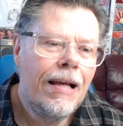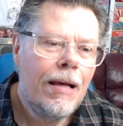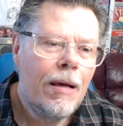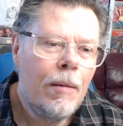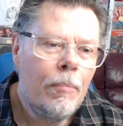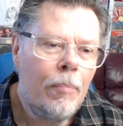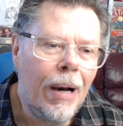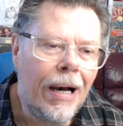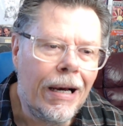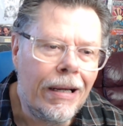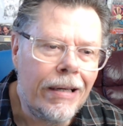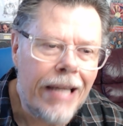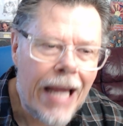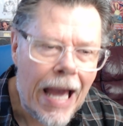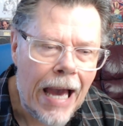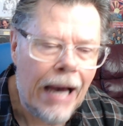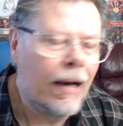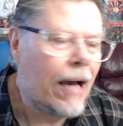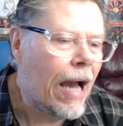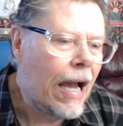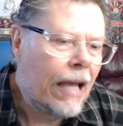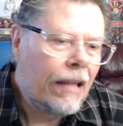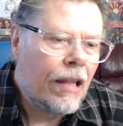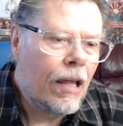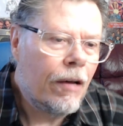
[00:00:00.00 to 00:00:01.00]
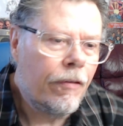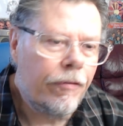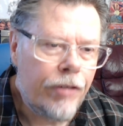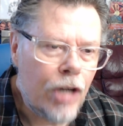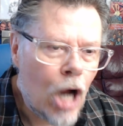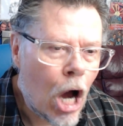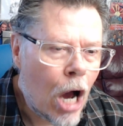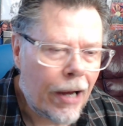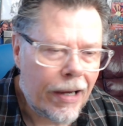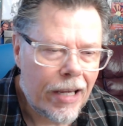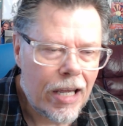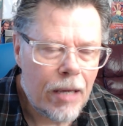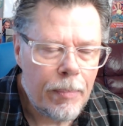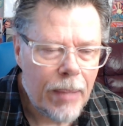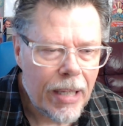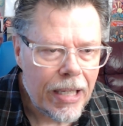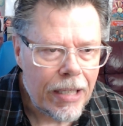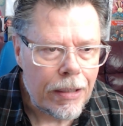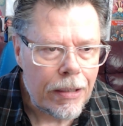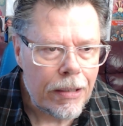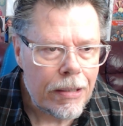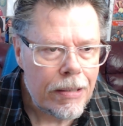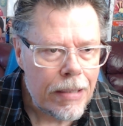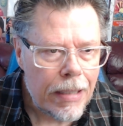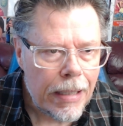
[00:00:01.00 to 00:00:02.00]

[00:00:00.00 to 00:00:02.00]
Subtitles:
But yeah, I love Document.